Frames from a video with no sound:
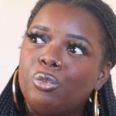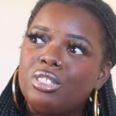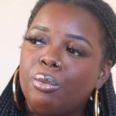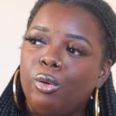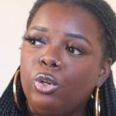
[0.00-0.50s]

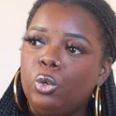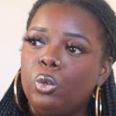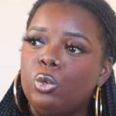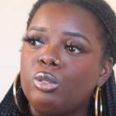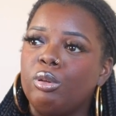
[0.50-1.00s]
Someone
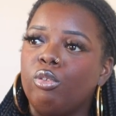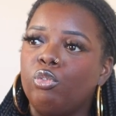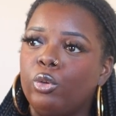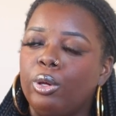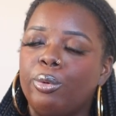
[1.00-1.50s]
who's been
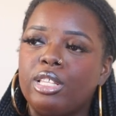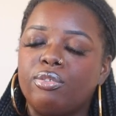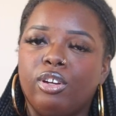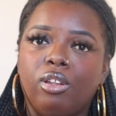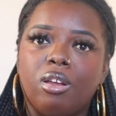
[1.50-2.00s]
reviewing wigs
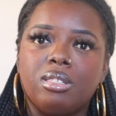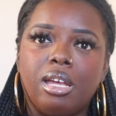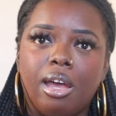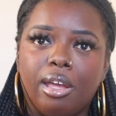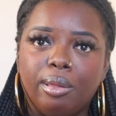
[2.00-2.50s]
for a long
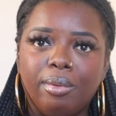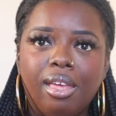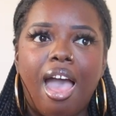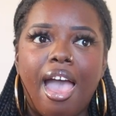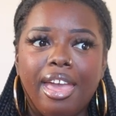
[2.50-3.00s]
time,
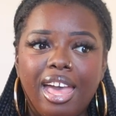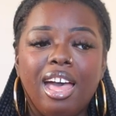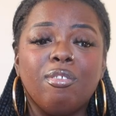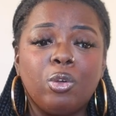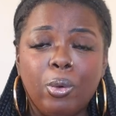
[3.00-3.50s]
I
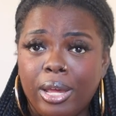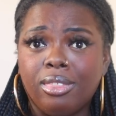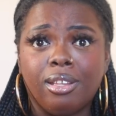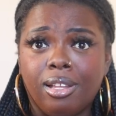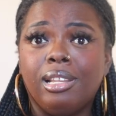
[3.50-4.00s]
have
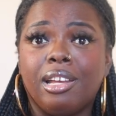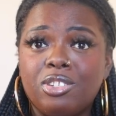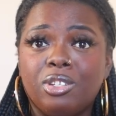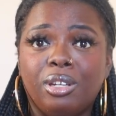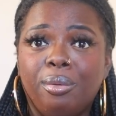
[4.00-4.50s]
quite the
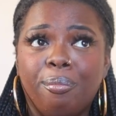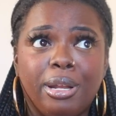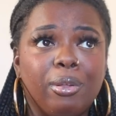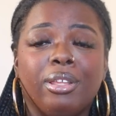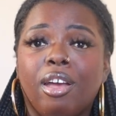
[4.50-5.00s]
collection, but
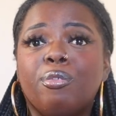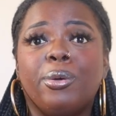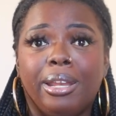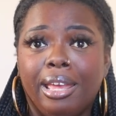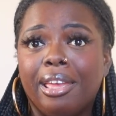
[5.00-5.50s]
I only have
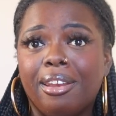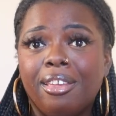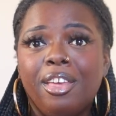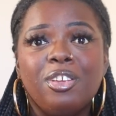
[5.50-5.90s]
one head.